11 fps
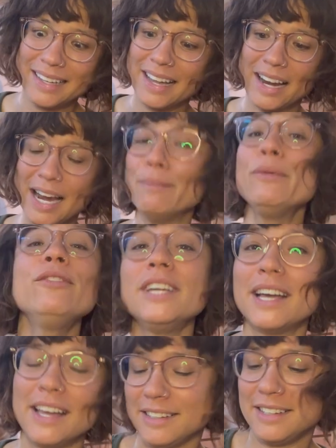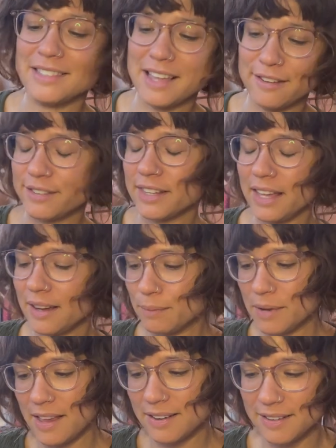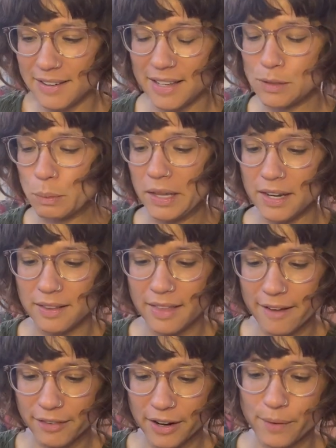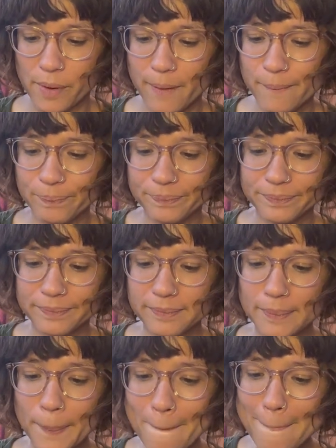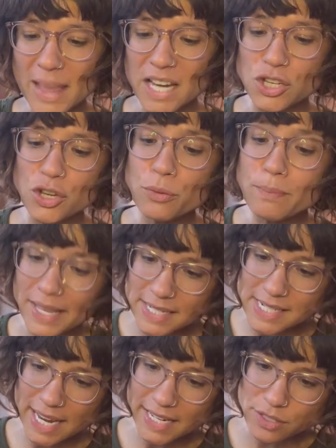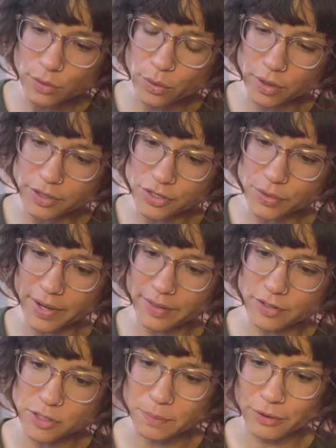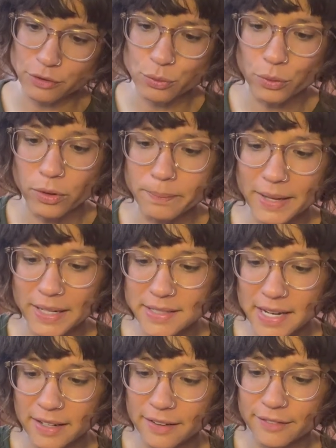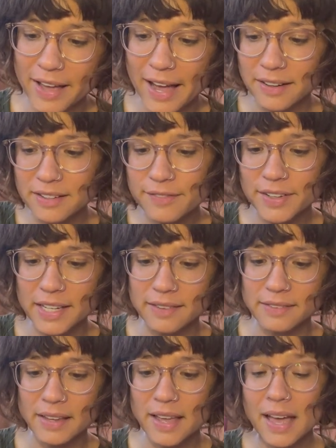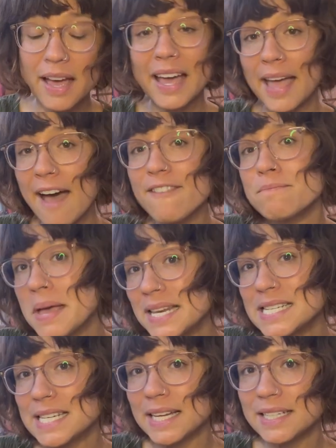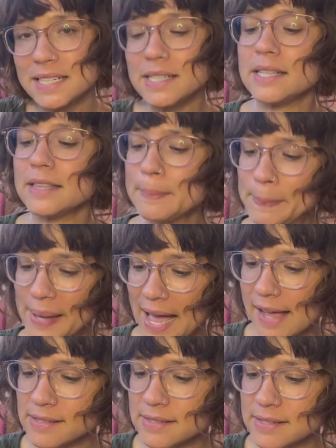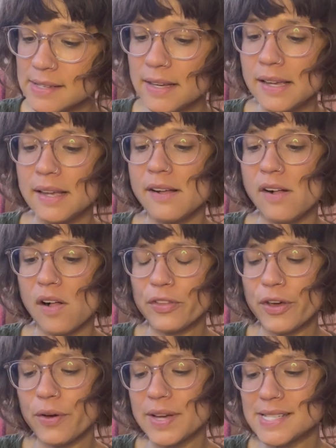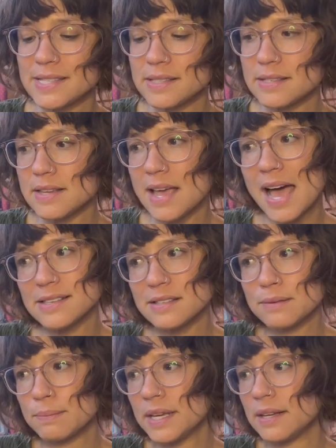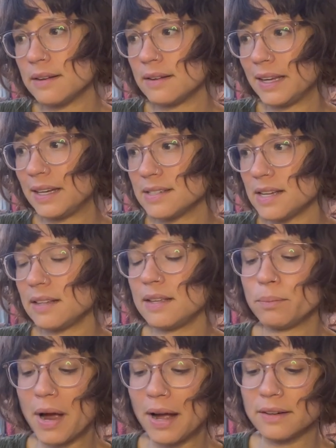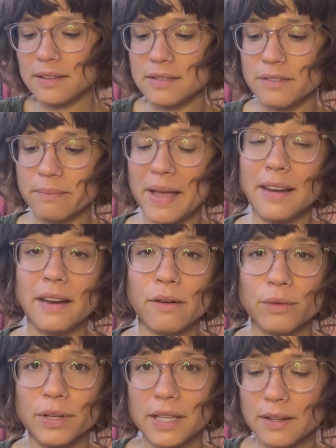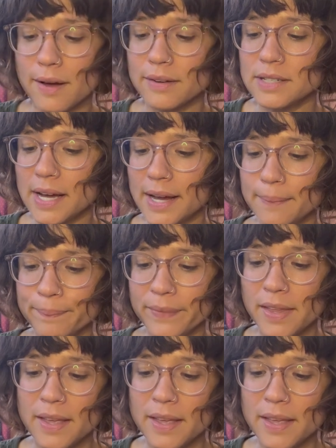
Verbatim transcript: All right, moving on, because I feel like I'm not explaining that very well. Do you meditate or do other spiritual meditative activities? I have meditated in the past although it's hasn't been like a daily practice of mine in a really long time.